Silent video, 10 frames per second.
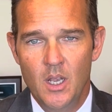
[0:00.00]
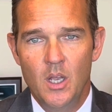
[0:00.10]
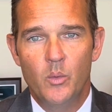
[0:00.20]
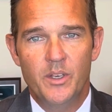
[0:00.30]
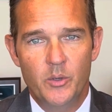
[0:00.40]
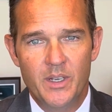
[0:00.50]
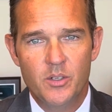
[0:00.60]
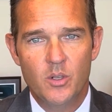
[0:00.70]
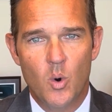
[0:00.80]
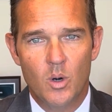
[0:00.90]
When you enter
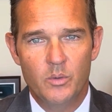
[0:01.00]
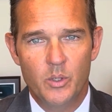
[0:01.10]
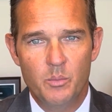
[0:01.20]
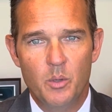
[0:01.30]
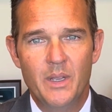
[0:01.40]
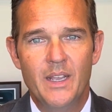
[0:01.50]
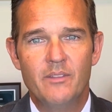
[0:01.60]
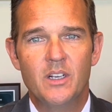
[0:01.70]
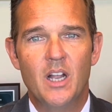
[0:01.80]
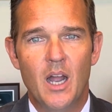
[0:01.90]
the courtroom, you'll be given
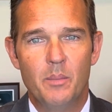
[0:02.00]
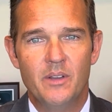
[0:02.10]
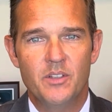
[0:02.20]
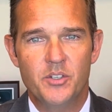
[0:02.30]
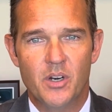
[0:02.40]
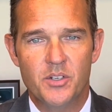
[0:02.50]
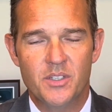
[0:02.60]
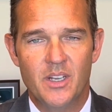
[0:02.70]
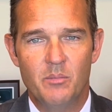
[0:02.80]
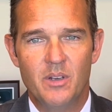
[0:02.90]
a copy of the charges
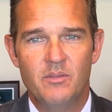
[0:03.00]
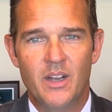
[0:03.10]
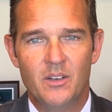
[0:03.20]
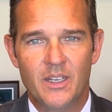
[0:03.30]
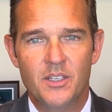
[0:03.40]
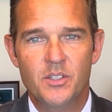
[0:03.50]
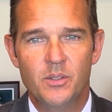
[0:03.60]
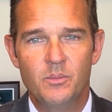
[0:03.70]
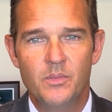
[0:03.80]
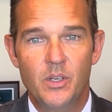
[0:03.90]
that have been filed against
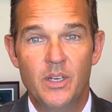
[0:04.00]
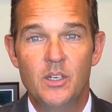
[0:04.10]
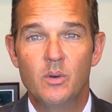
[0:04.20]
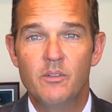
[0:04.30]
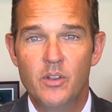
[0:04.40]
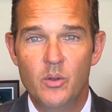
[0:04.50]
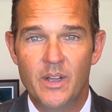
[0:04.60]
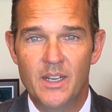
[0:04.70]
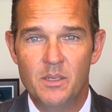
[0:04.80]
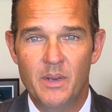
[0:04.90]
you. You need to review
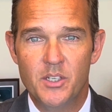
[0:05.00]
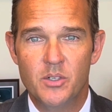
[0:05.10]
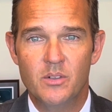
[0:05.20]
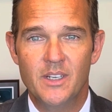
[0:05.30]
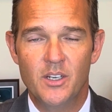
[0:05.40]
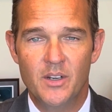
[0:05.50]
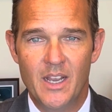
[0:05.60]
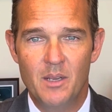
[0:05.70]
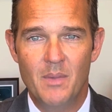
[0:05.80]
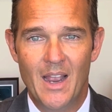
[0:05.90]
that to make sure that your
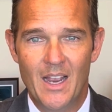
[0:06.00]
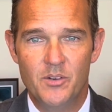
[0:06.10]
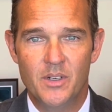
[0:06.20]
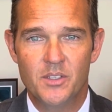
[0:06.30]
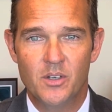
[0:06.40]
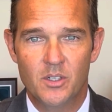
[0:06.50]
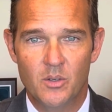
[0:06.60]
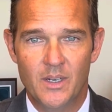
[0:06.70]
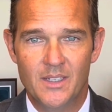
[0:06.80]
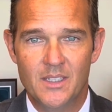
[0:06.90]
name, address are
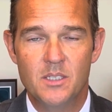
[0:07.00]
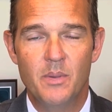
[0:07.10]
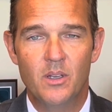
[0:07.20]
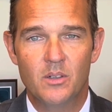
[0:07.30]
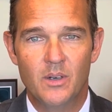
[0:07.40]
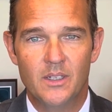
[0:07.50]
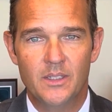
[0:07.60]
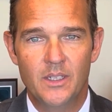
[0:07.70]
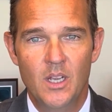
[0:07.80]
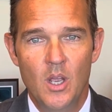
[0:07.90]
correct and spelled correctly.
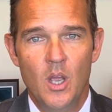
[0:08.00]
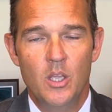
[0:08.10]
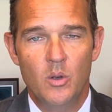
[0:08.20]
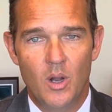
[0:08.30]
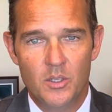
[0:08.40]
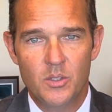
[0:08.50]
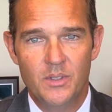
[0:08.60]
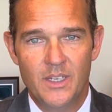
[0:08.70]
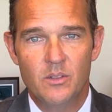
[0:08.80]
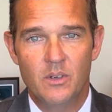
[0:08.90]
You also
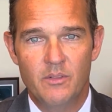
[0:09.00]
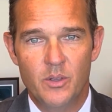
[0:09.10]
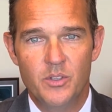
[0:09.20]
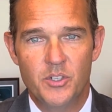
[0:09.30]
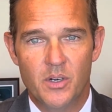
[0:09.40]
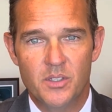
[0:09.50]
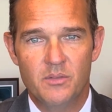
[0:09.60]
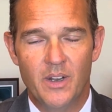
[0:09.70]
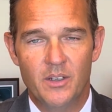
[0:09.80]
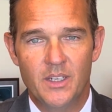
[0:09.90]
need to review the charges
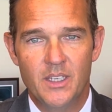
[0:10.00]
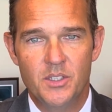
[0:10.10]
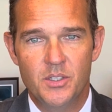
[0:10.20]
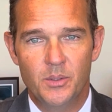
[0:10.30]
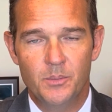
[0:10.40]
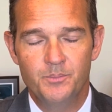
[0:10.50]
filed against you.